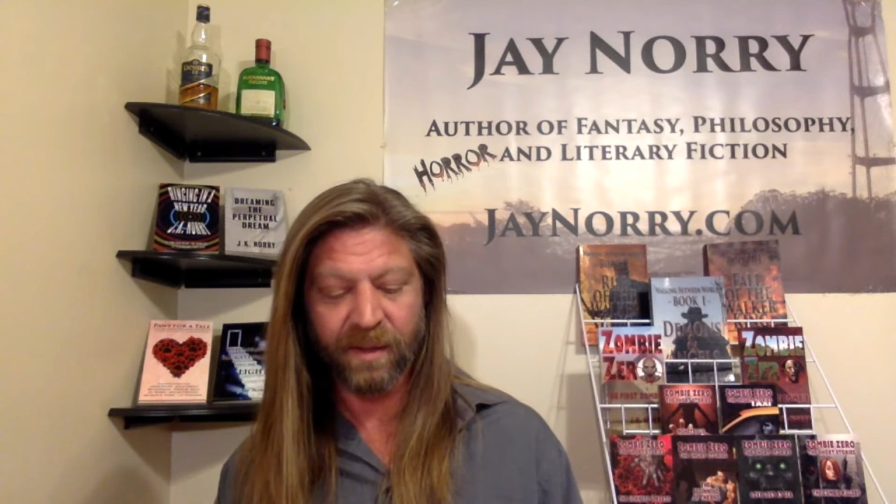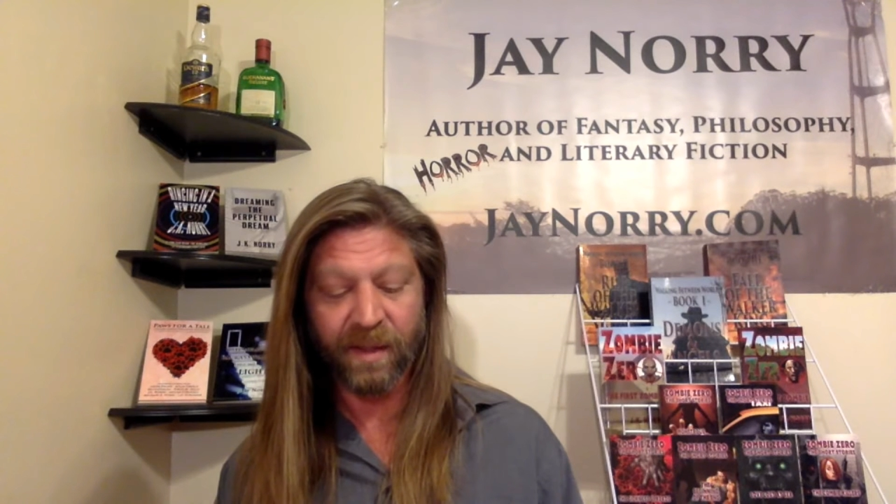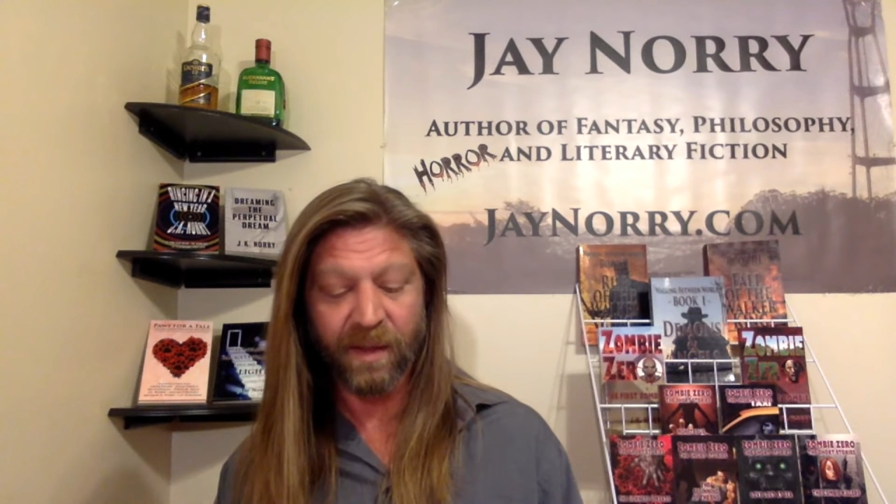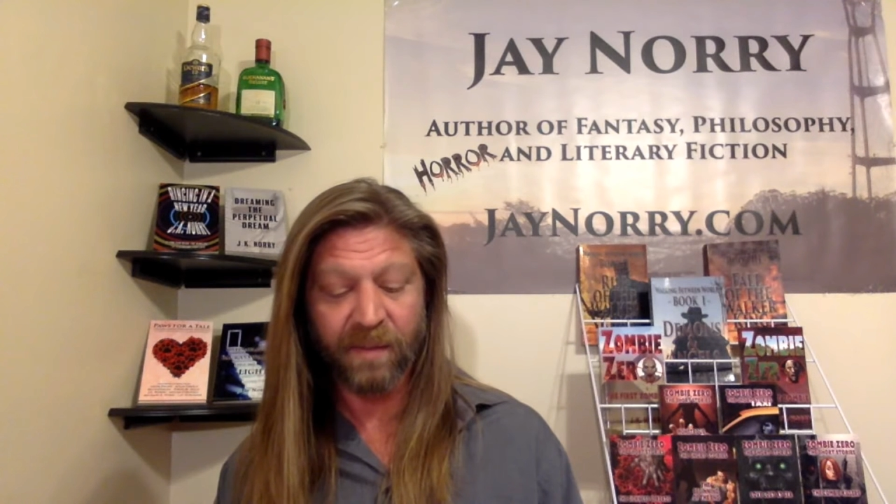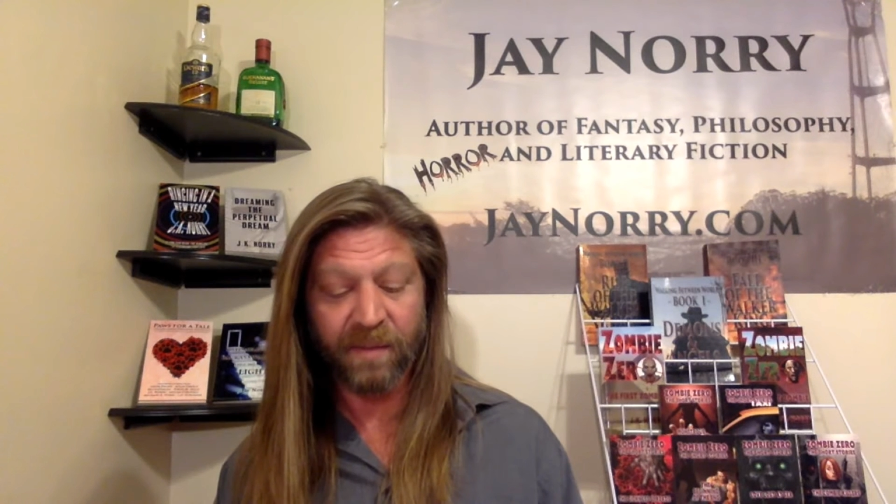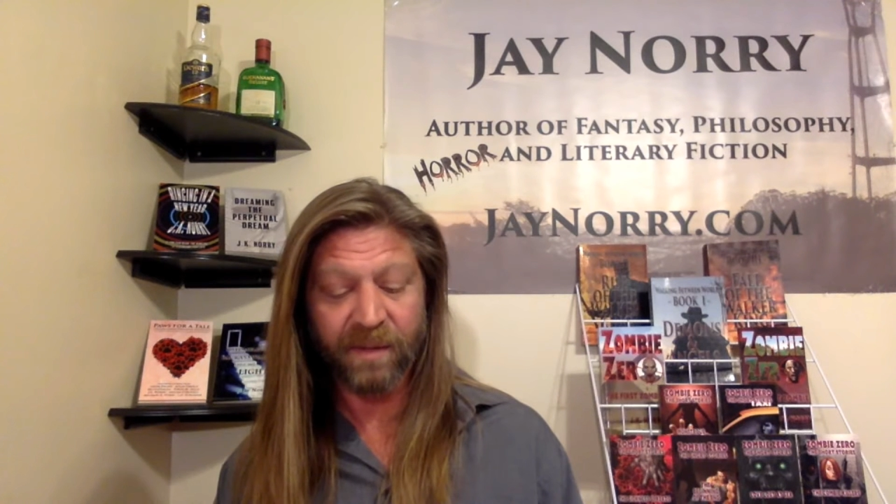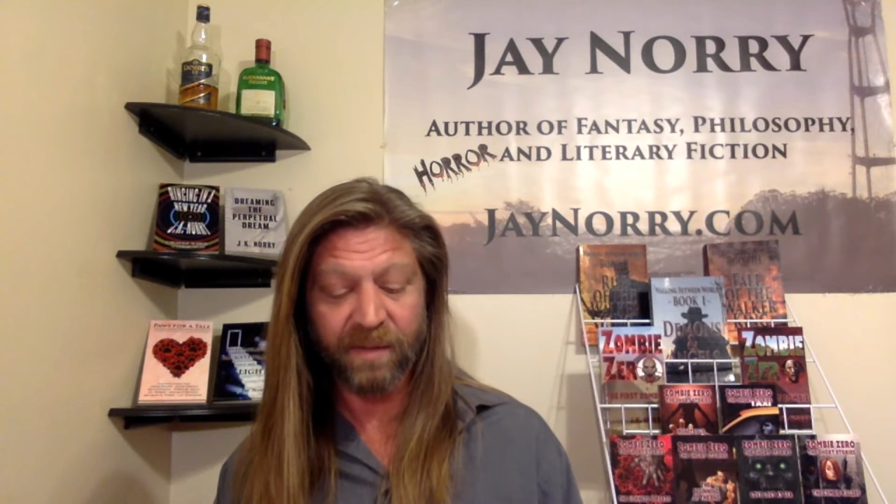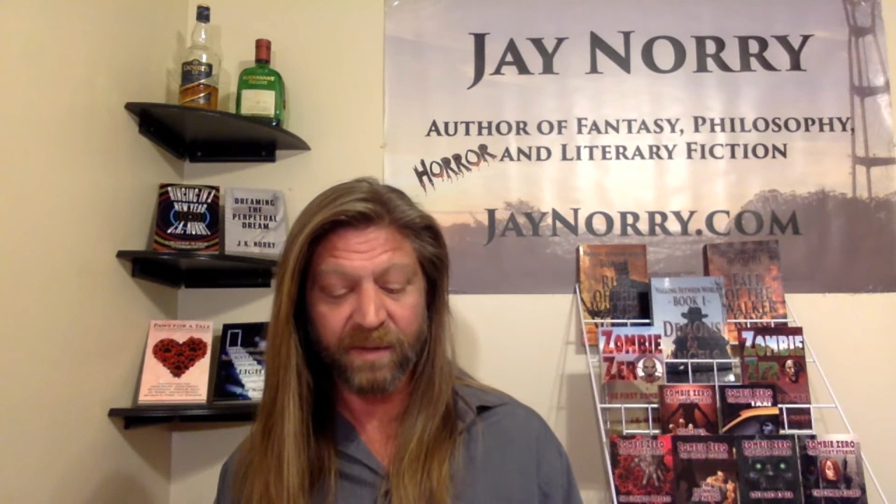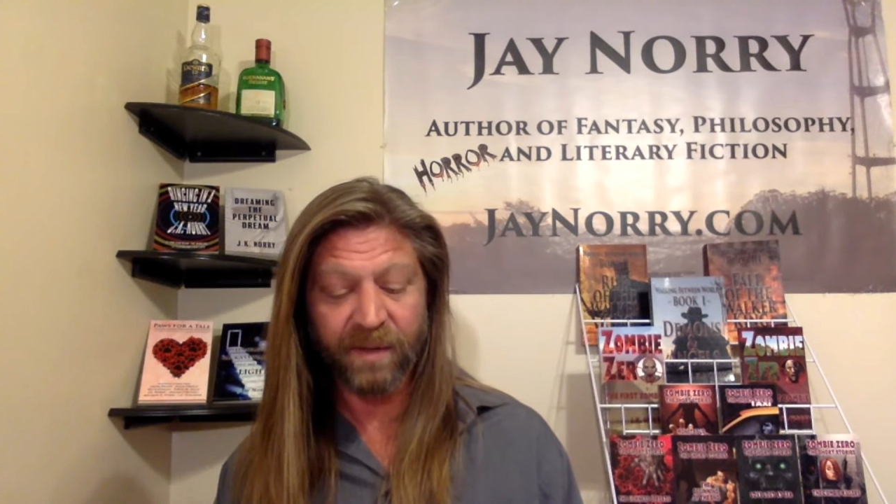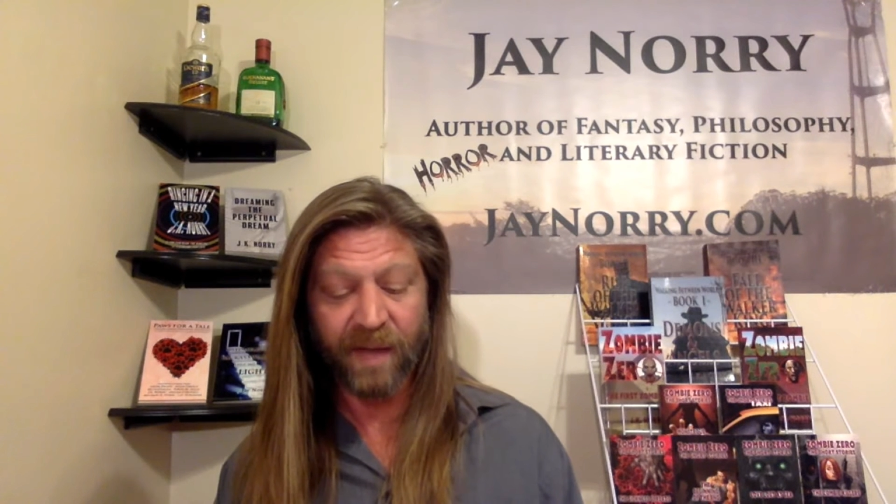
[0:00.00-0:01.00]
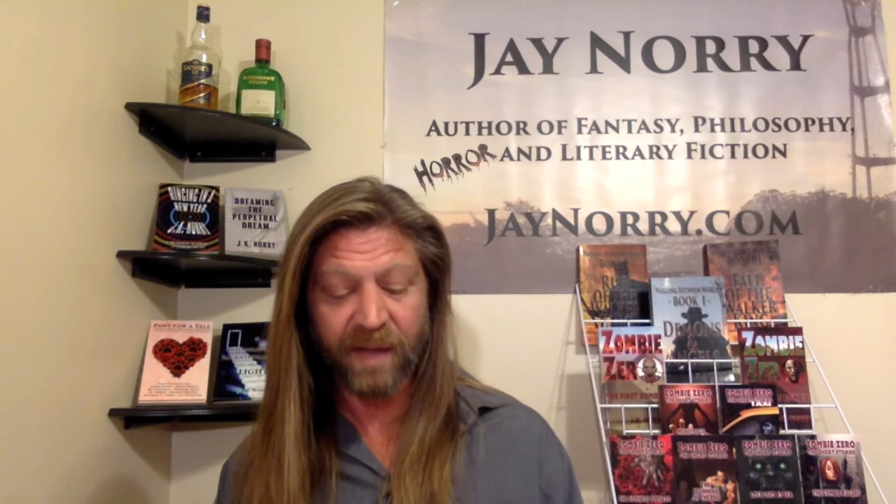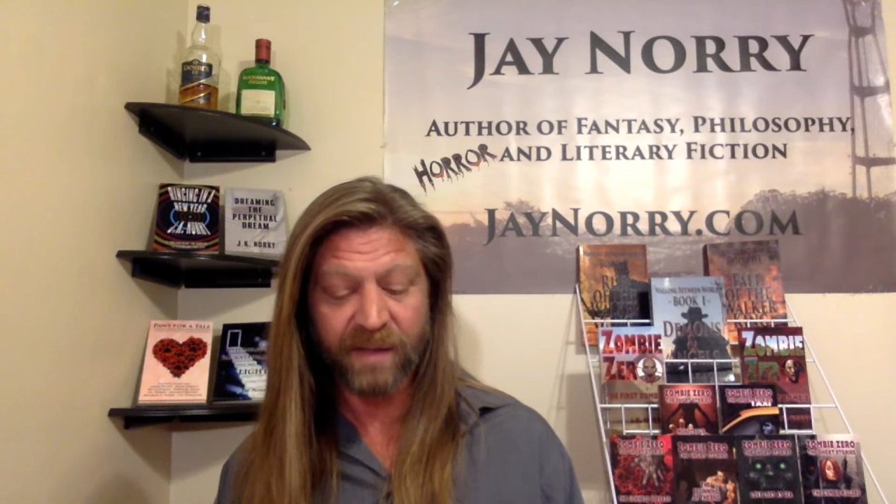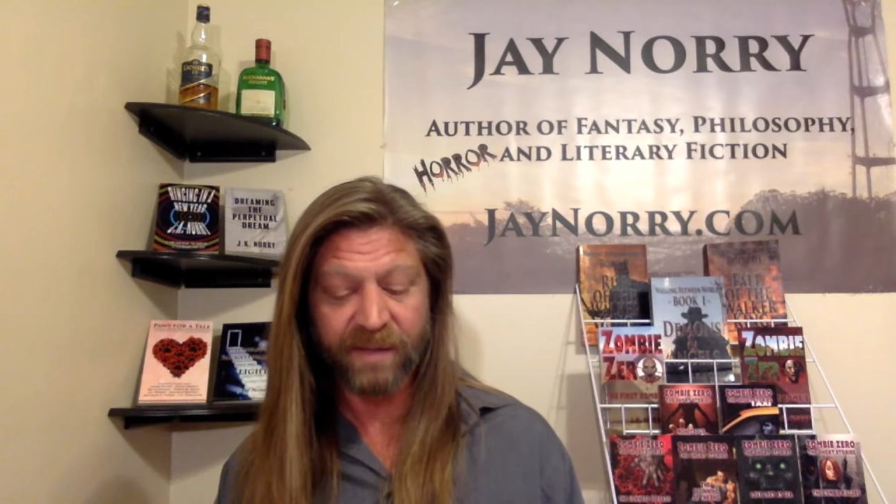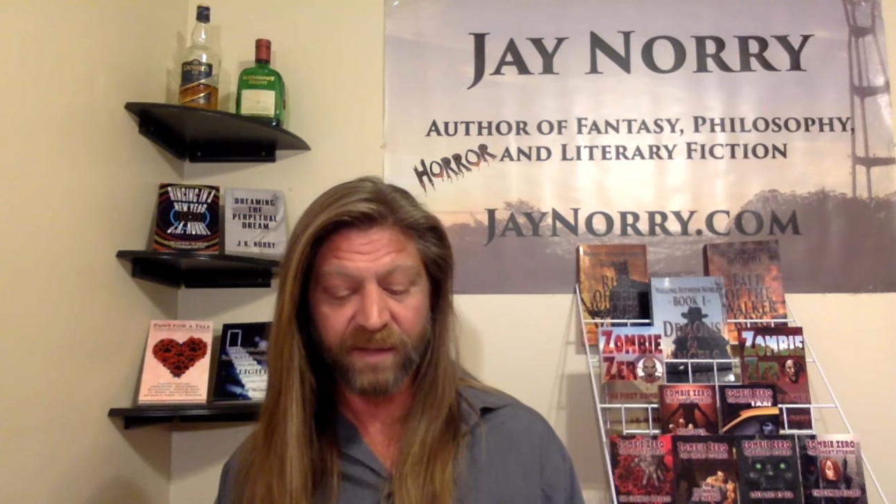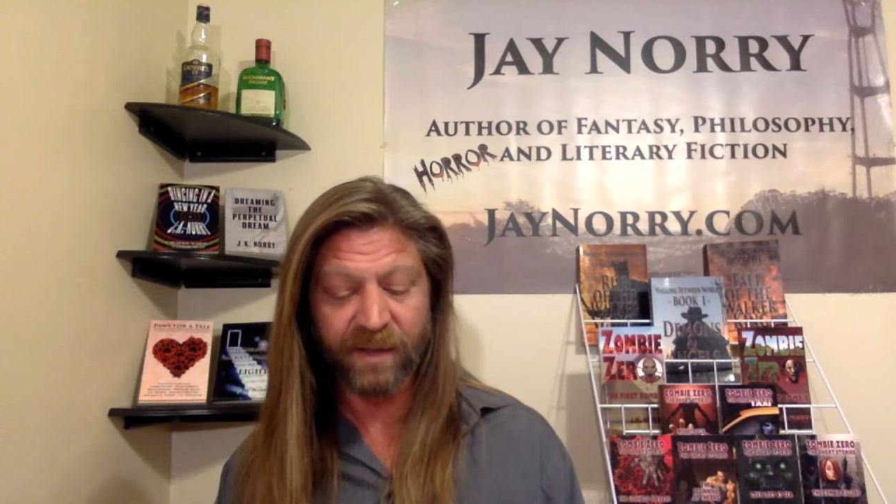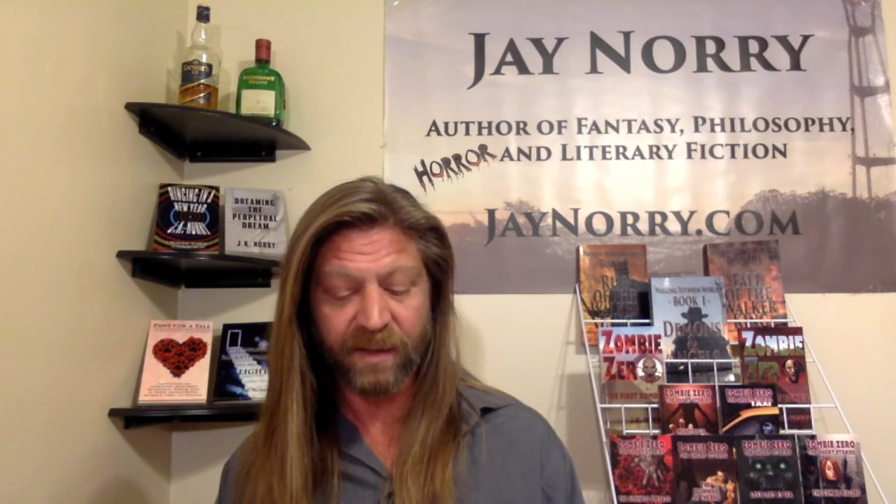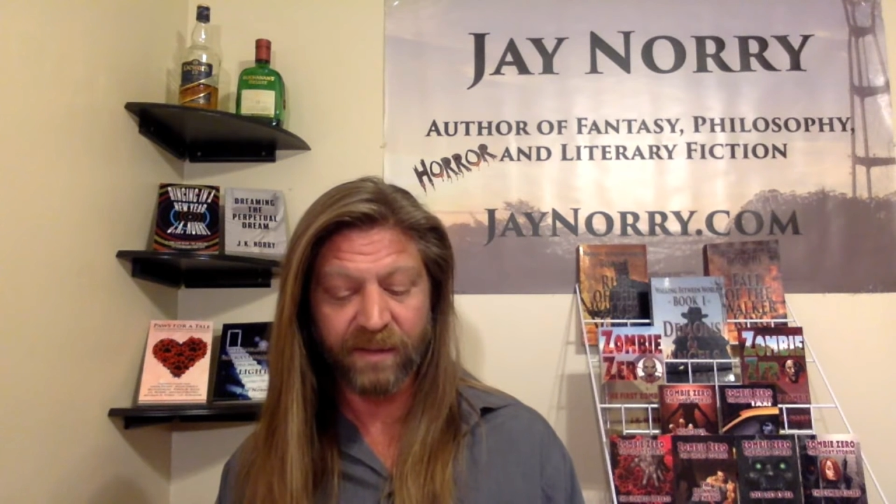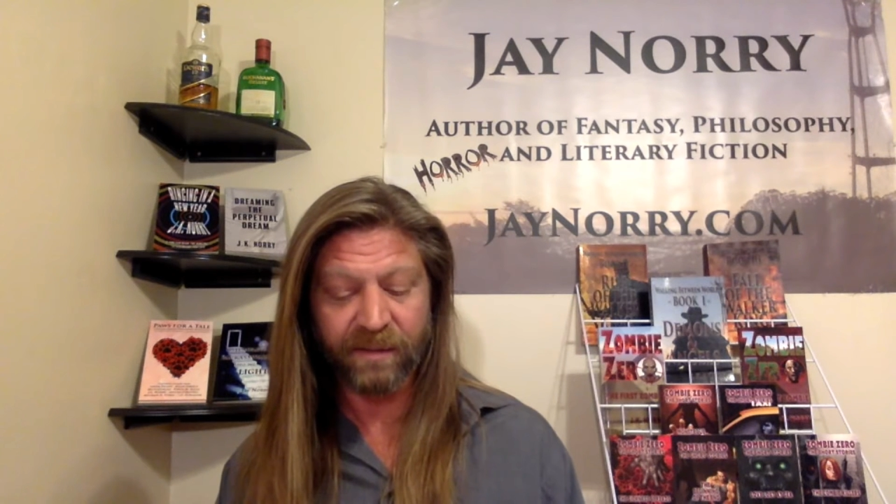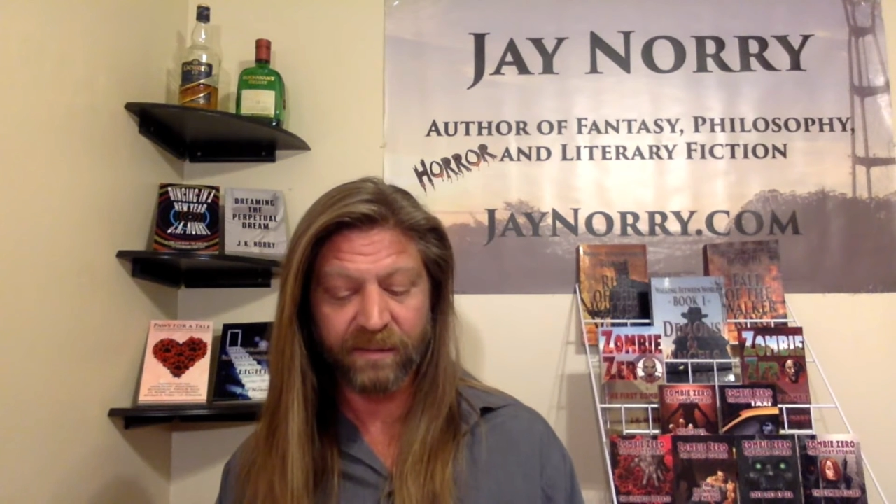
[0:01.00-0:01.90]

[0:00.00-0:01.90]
That would be the very last of Elena.